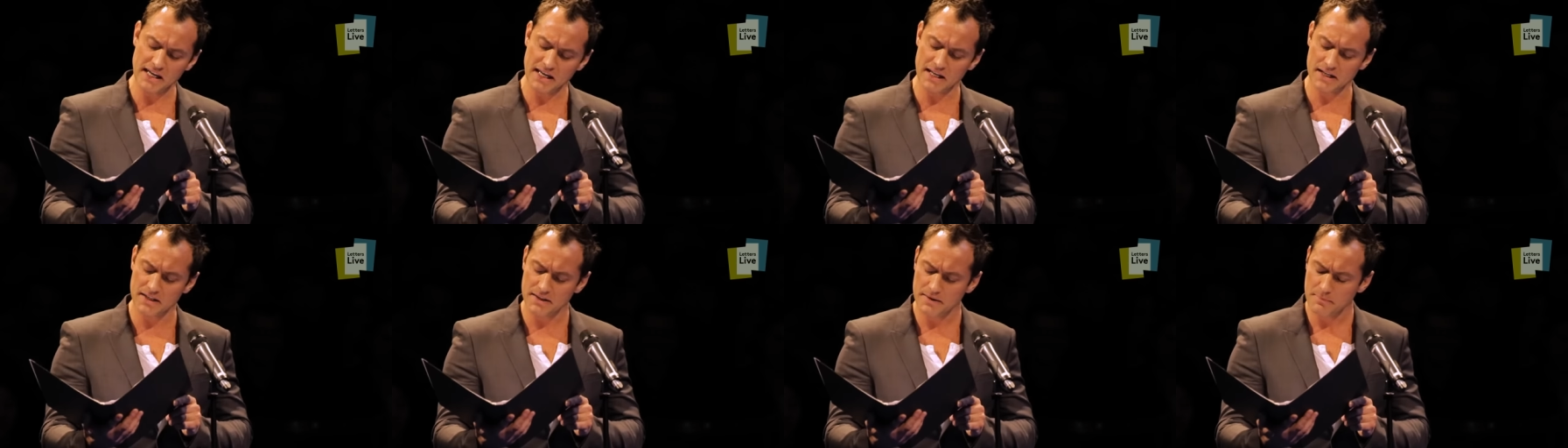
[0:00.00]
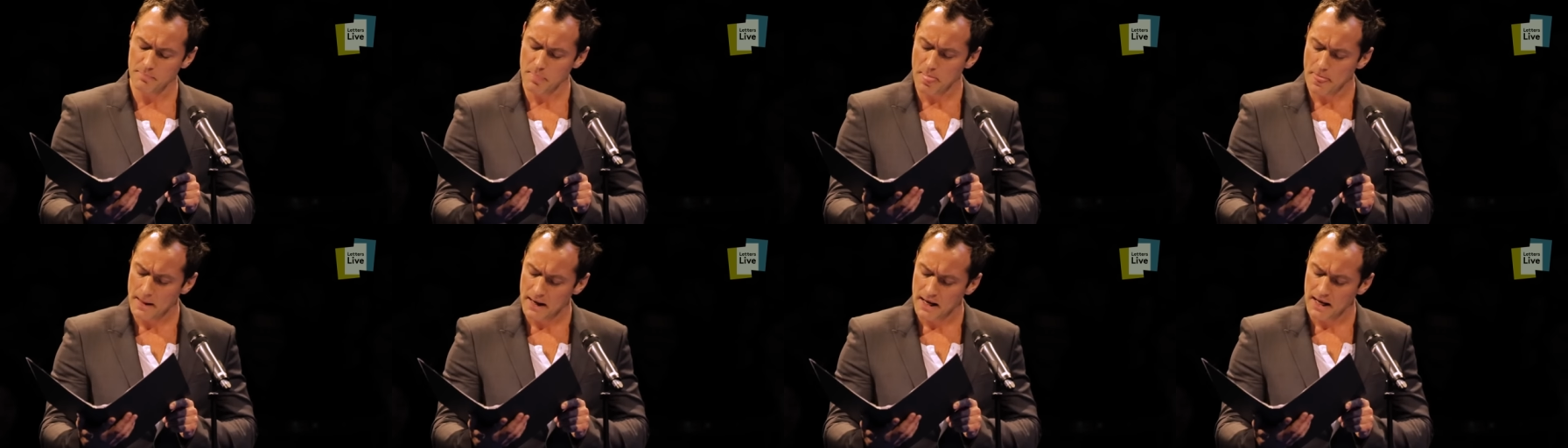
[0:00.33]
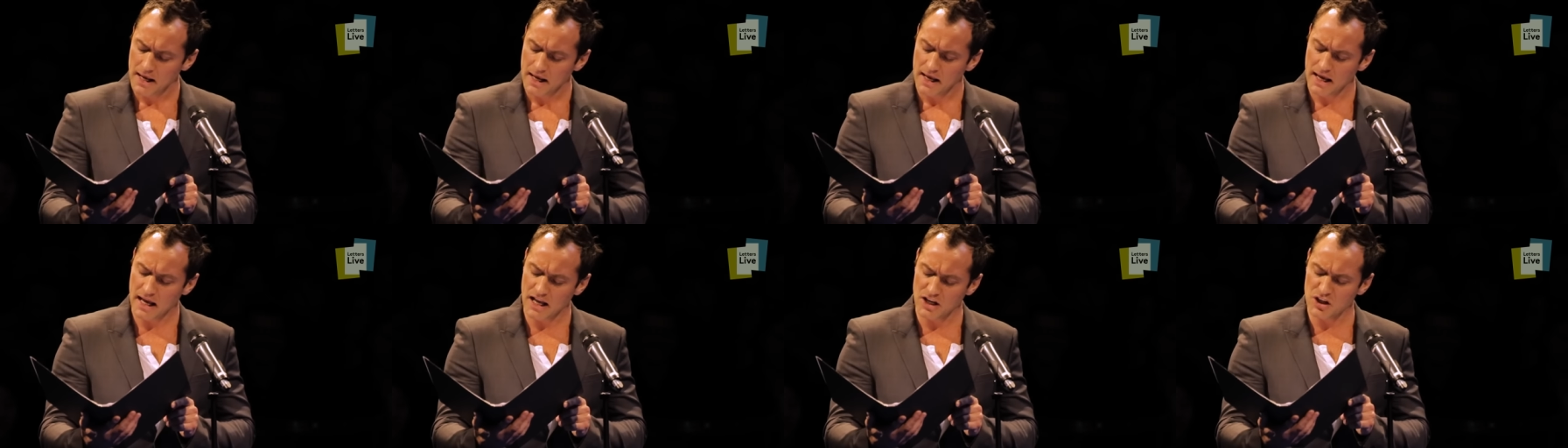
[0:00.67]
it,
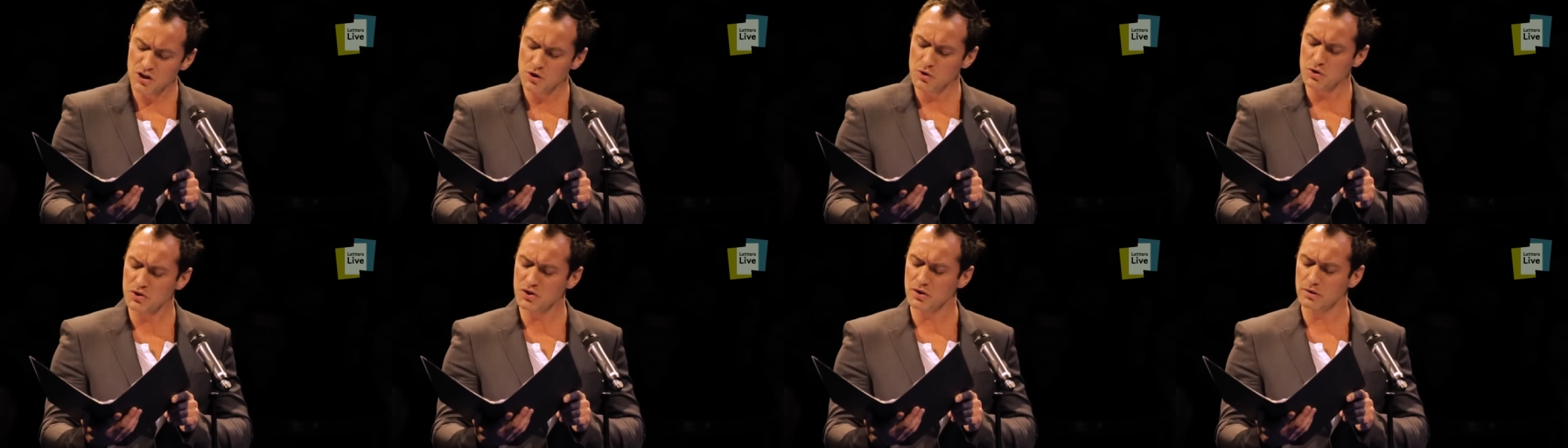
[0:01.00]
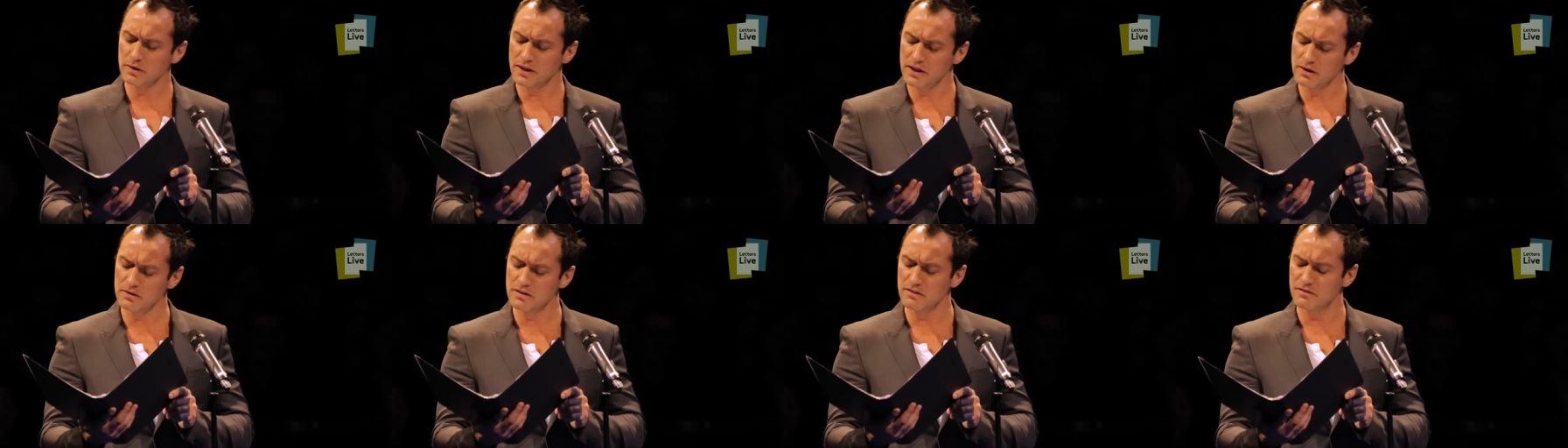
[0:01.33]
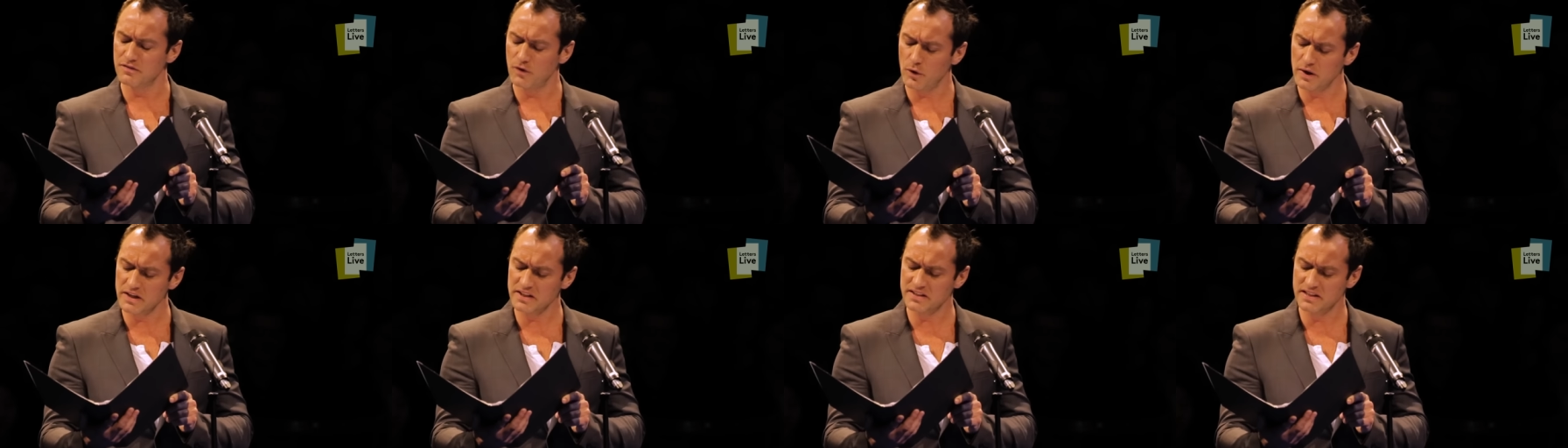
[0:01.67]
and you shall hear the
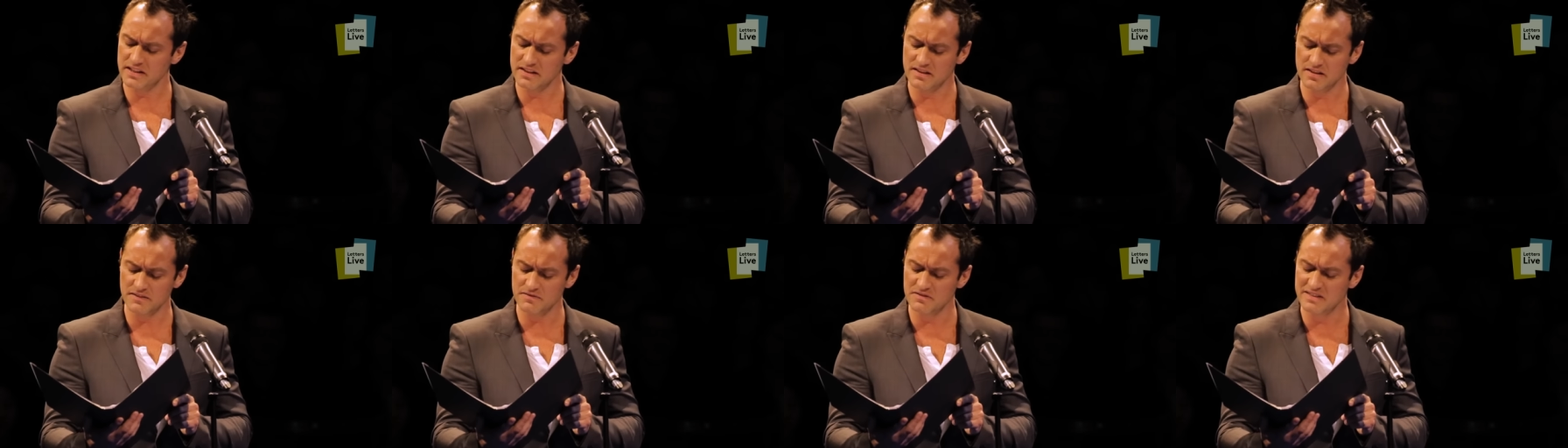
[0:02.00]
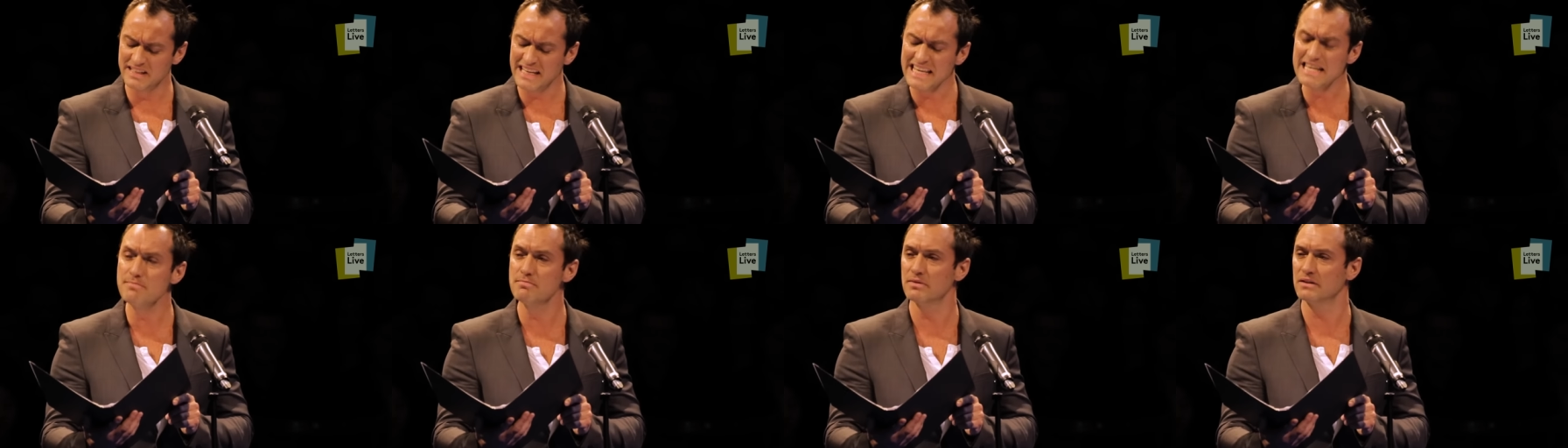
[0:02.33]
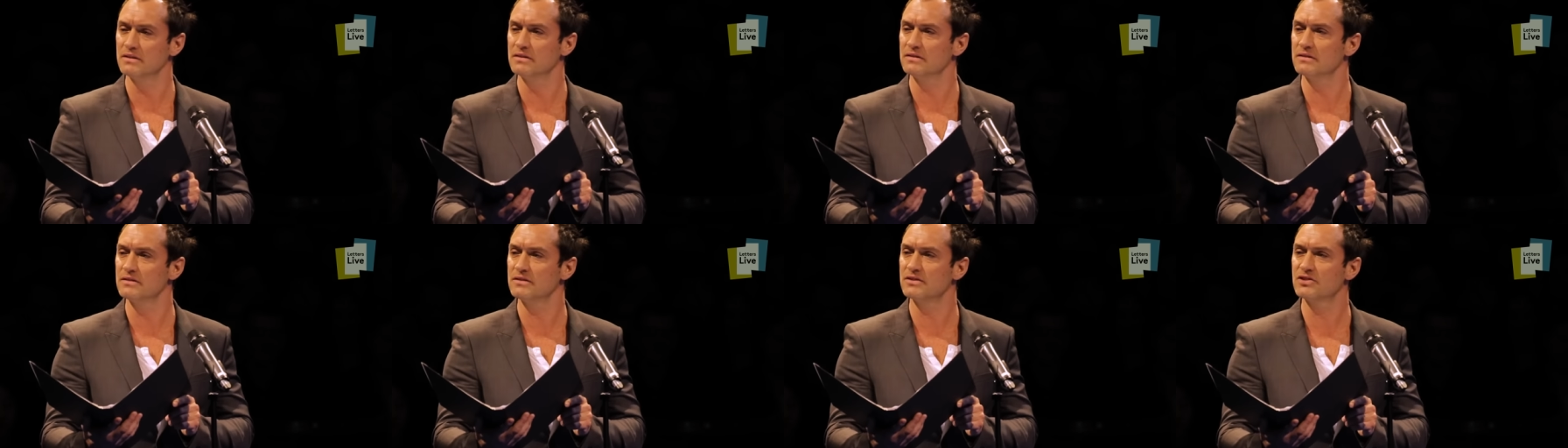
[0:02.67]
voices of
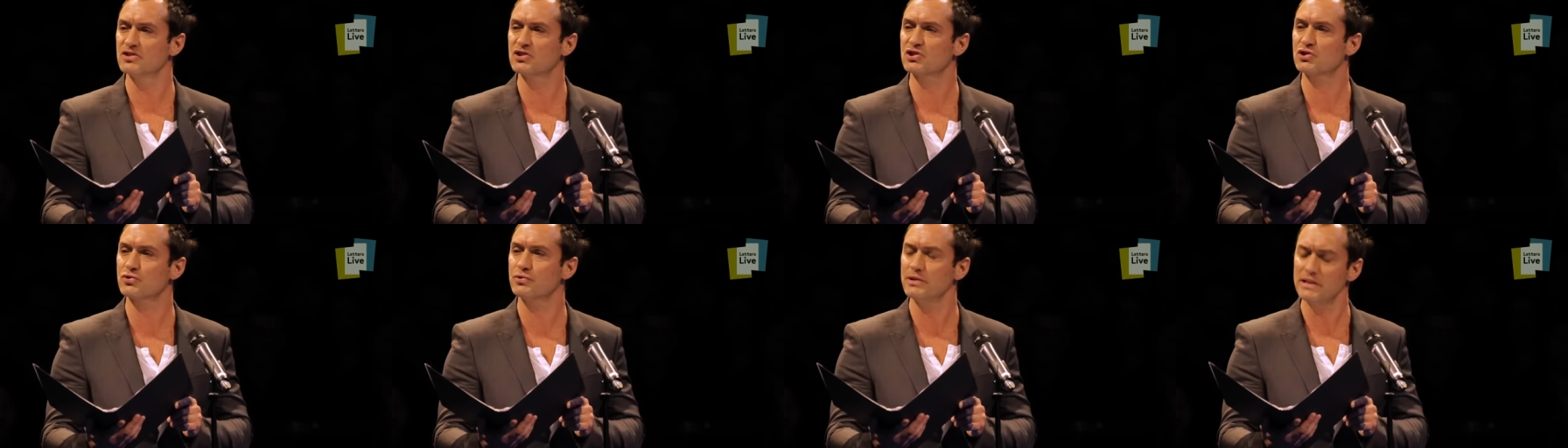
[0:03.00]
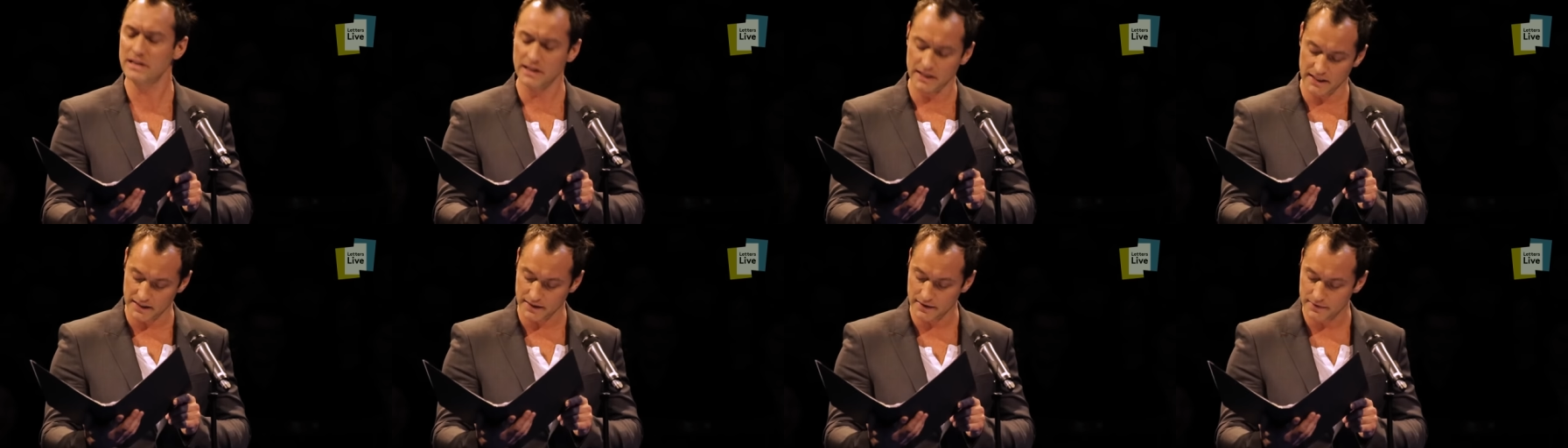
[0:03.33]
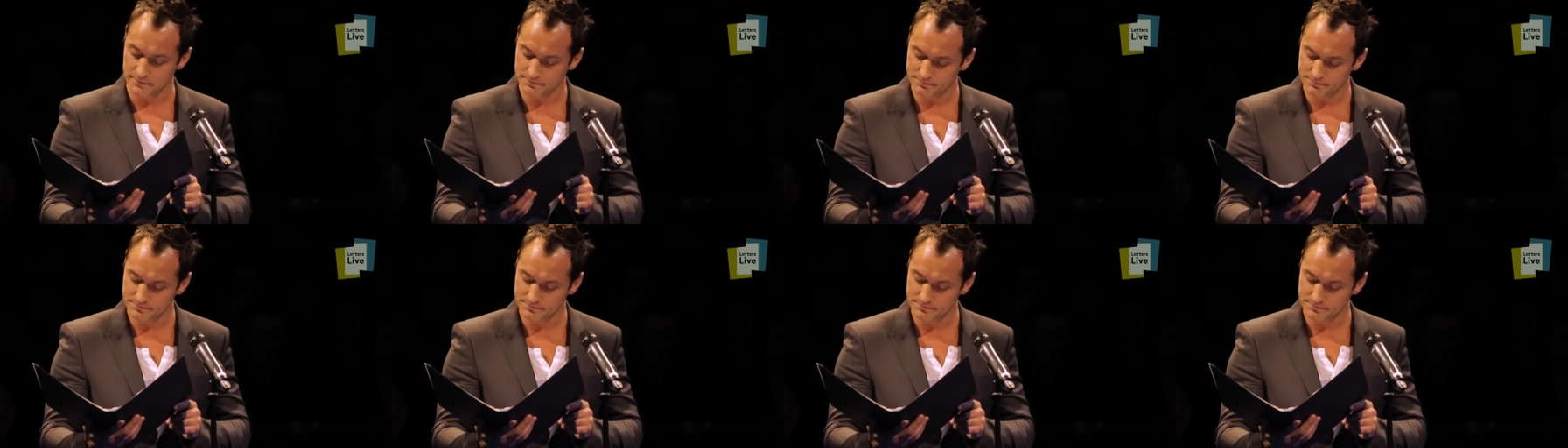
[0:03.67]
demons shrieking,